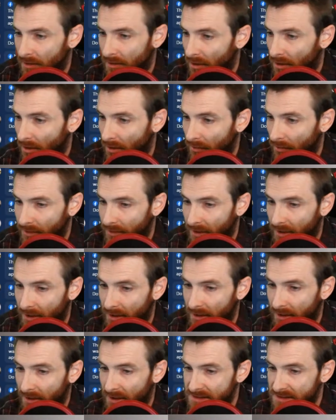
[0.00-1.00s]

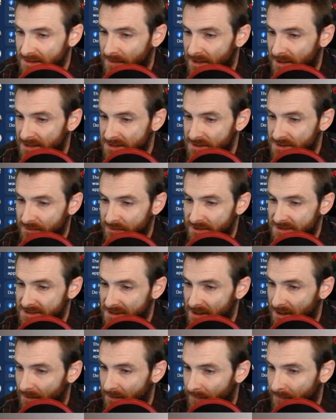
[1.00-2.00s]
Okay, Xbox doing its
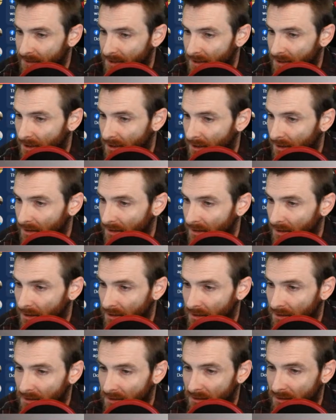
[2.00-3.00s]
up that I
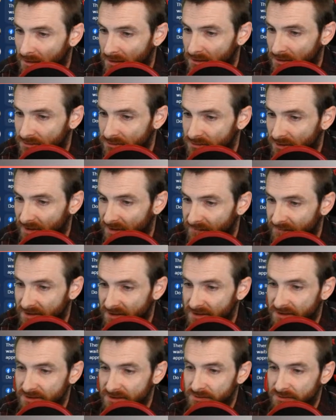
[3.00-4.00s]
got on.
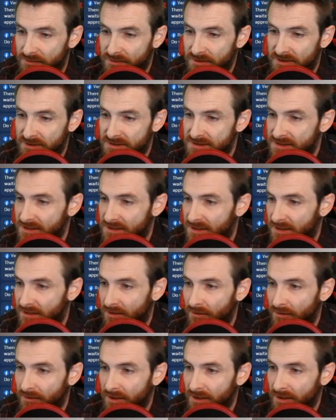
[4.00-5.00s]
DraftKings doing its thing.
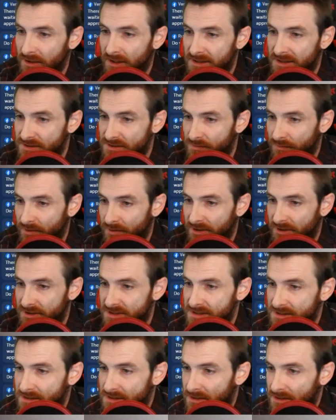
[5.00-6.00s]
Okay, guys, so we're gonna
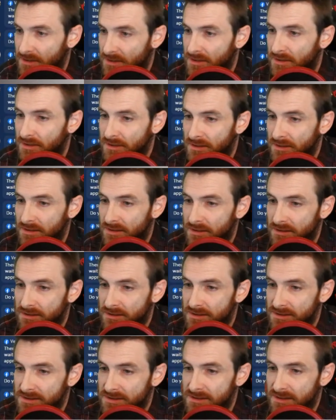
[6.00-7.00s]
just
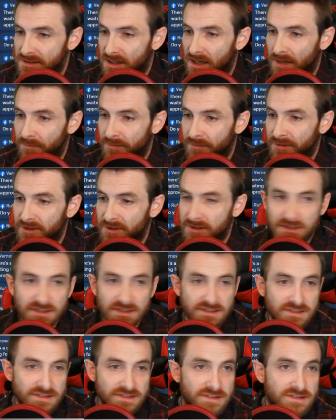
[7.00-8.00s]
stop
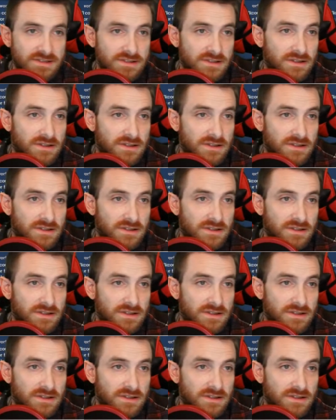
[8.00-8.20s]
this.